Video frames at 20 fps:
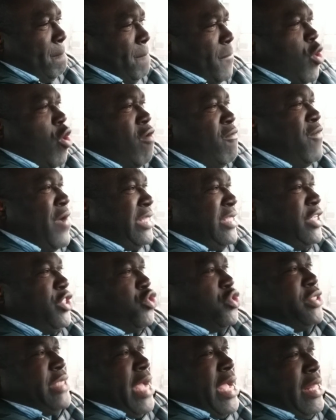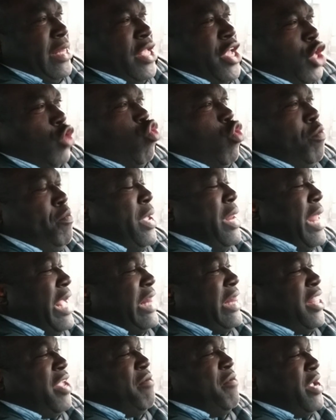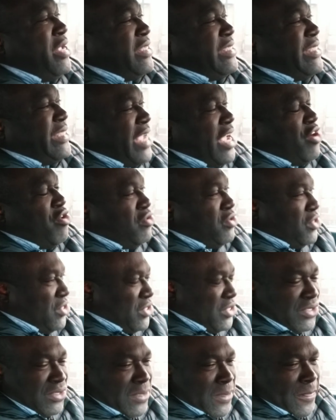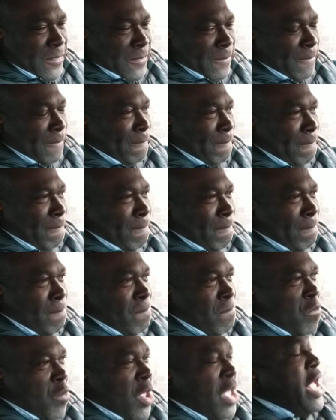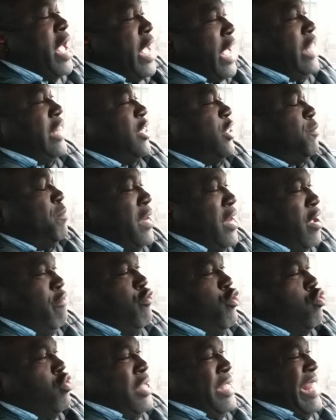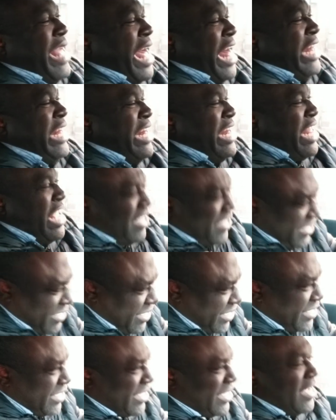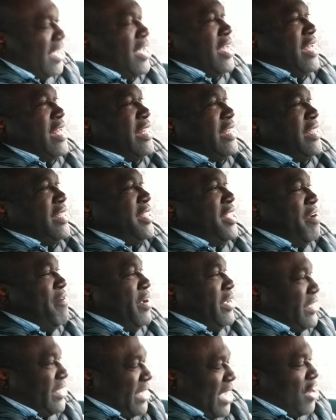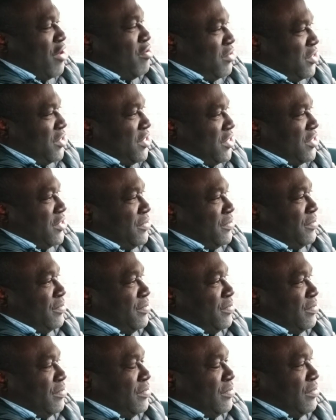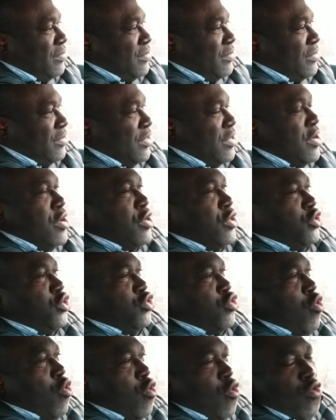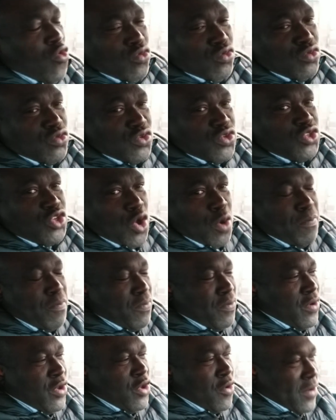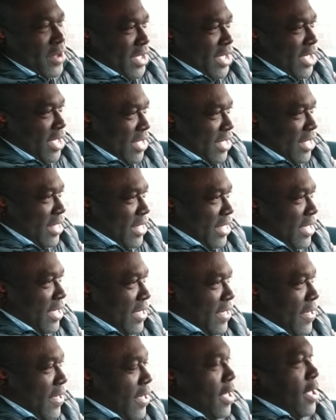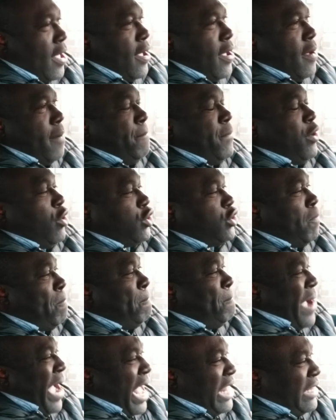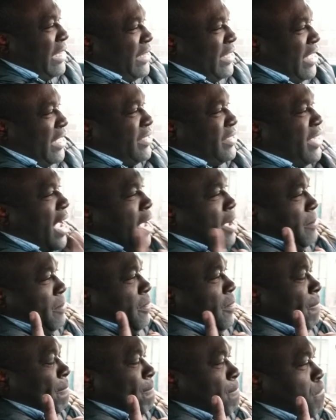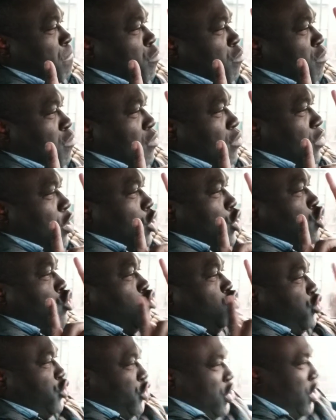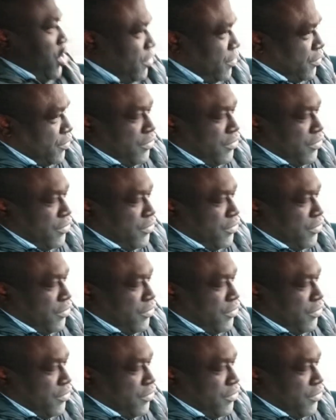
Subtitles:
convert it to time, it will be like 3 seconds. It is believed you need at least 3 seconds to stop your car. Because by the time you see